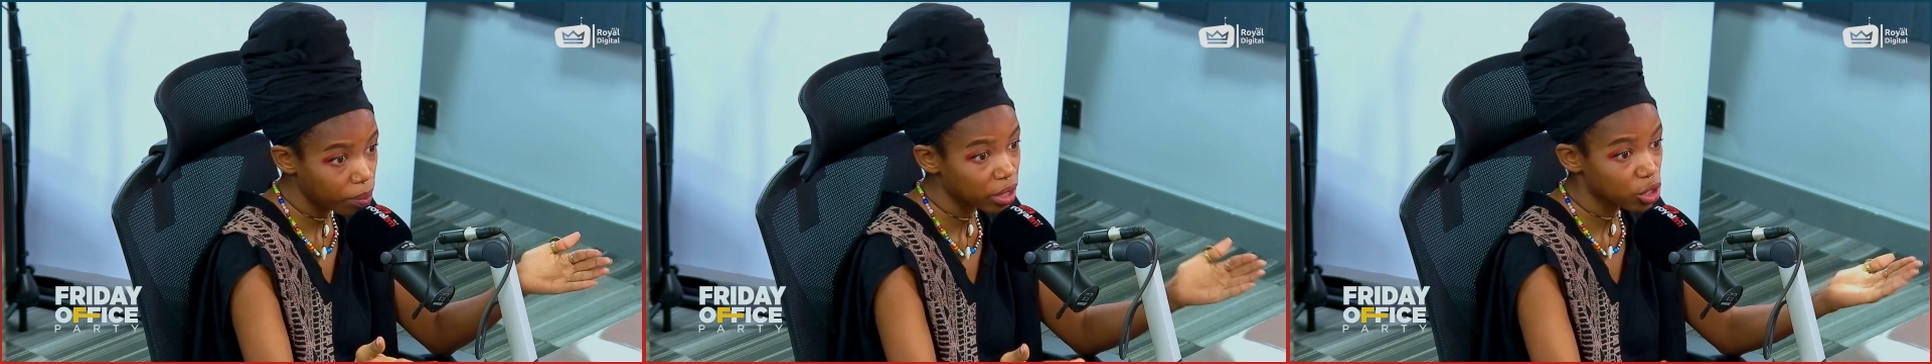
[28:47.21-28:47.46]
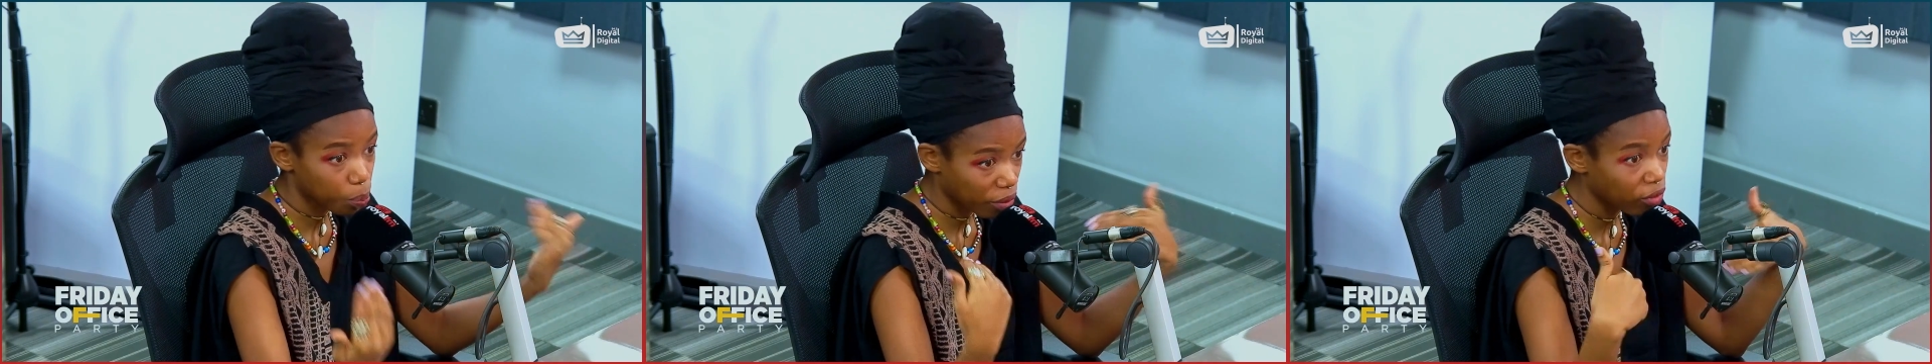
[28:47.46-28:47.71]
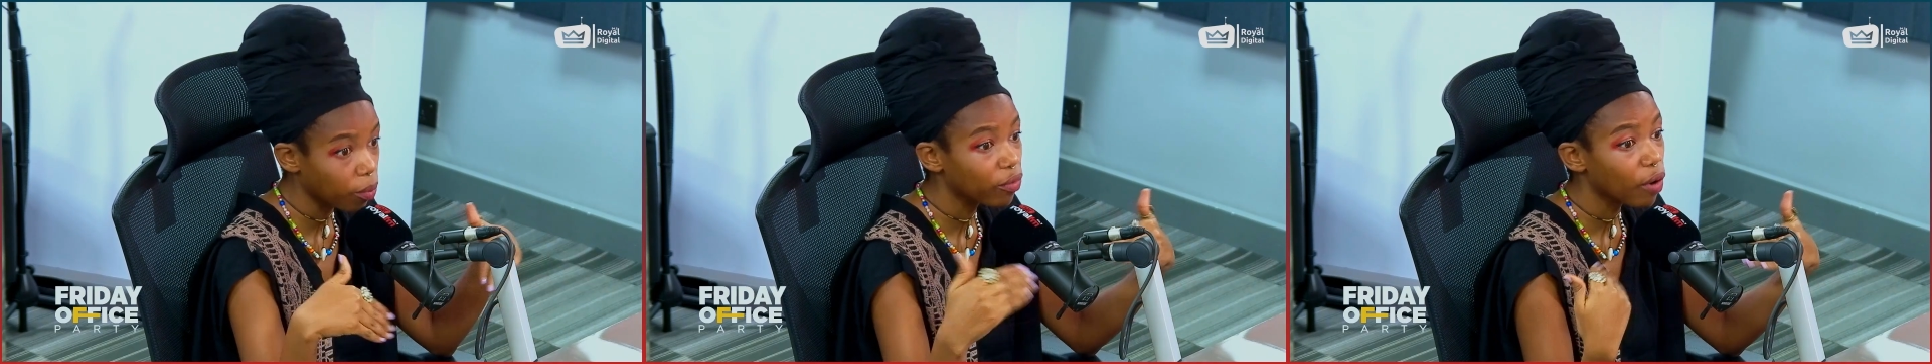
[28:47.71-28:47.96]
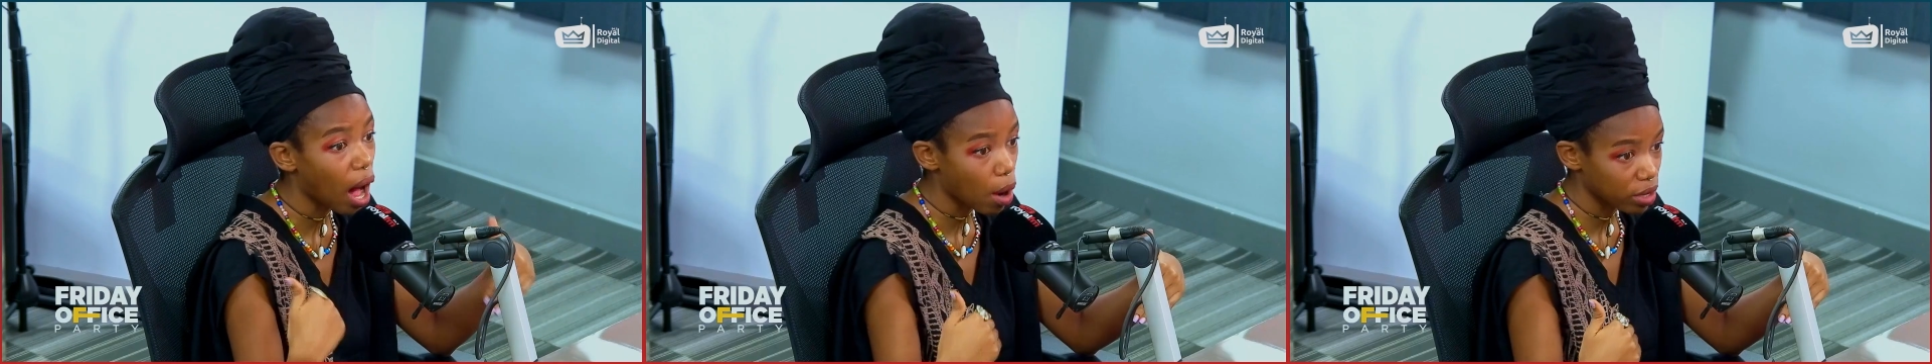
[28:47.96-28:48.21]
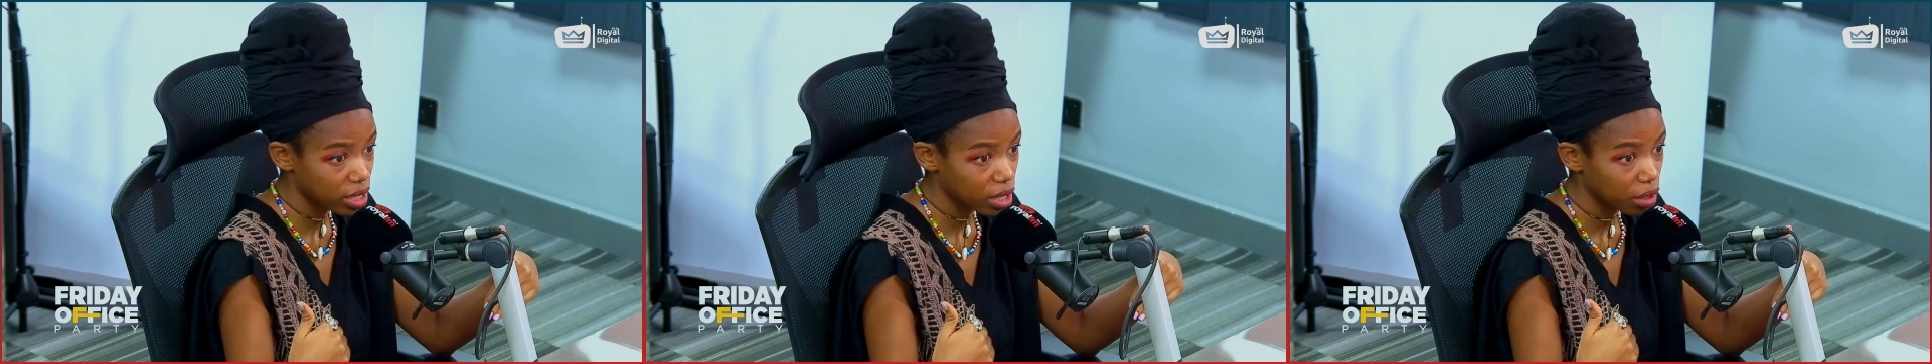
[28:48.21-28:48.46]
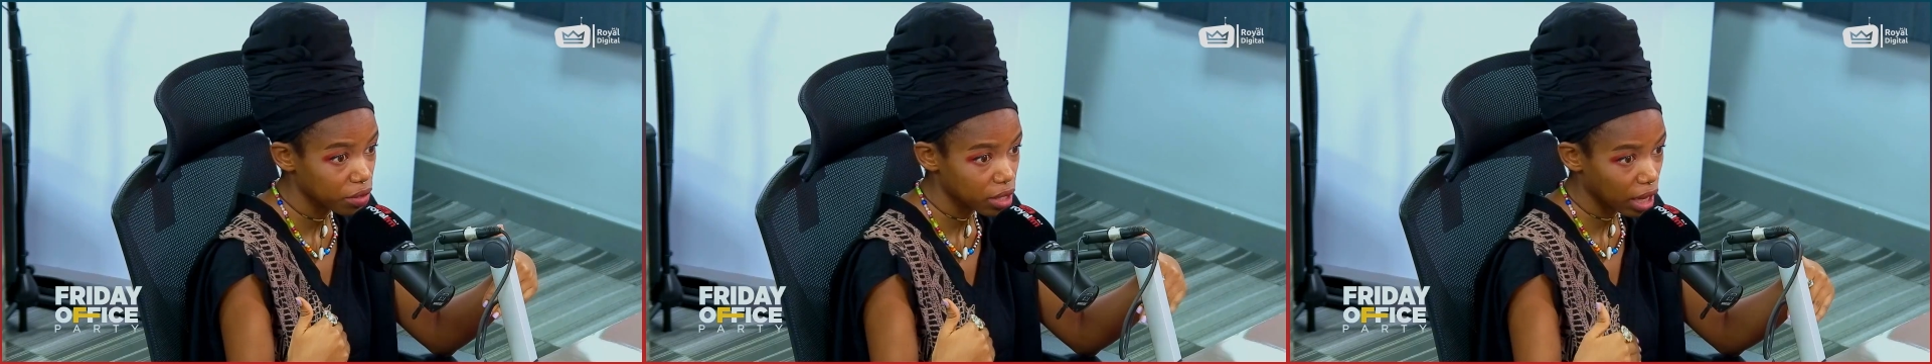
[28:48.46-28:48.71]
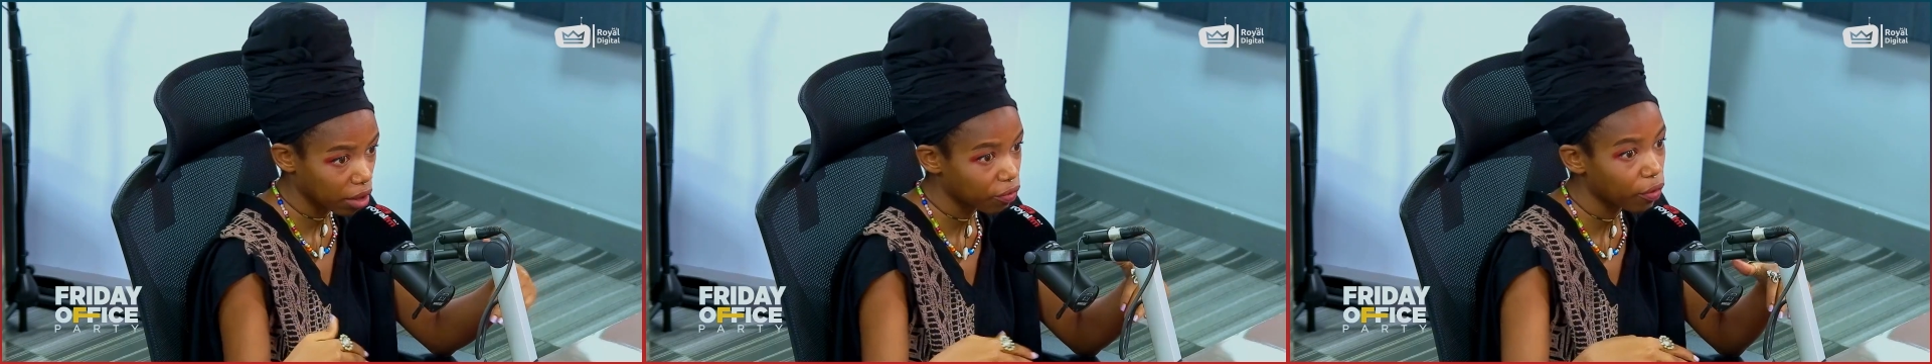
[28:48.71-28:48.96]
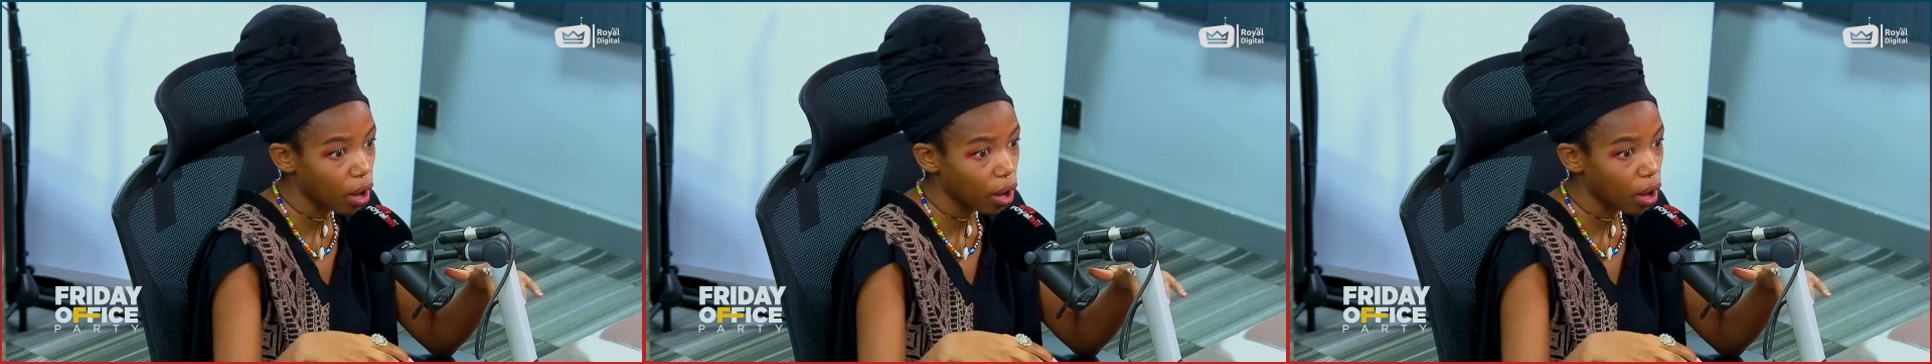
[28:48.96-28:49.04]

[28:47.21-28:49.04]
but to perform for ourselves, like